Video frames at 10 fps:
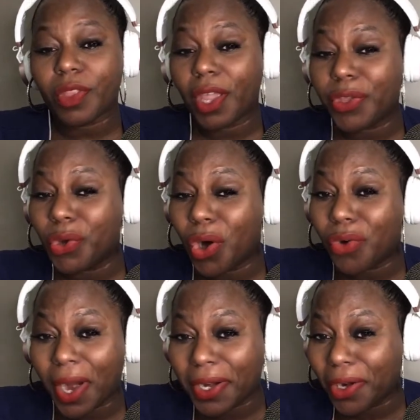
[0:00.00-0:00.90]
and you
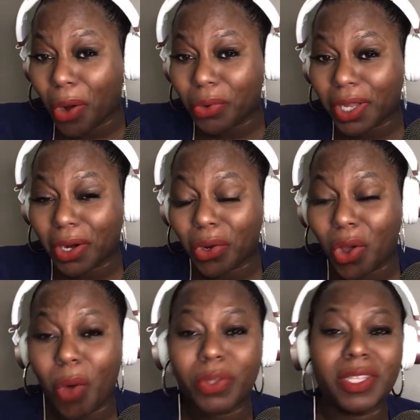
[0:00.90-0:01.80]
already don't get
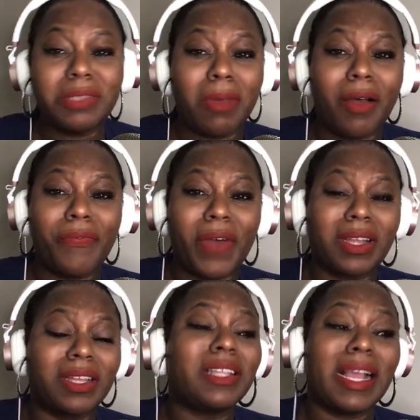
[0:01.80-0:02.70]
along with this
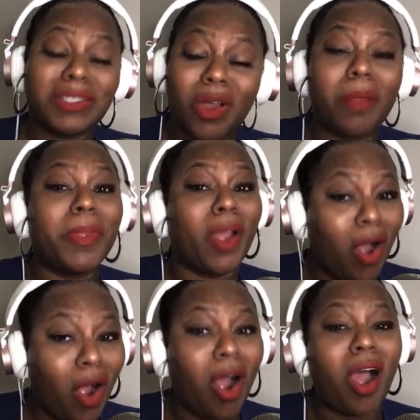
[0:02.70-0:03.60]
motherfucker, that's going to be a
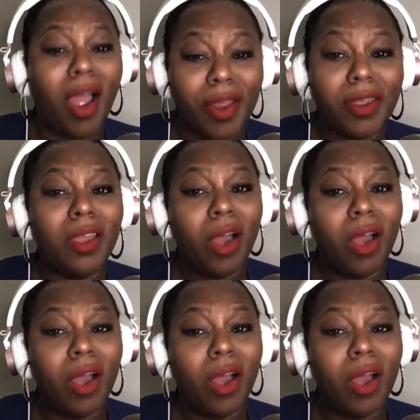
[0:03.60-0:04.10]
hard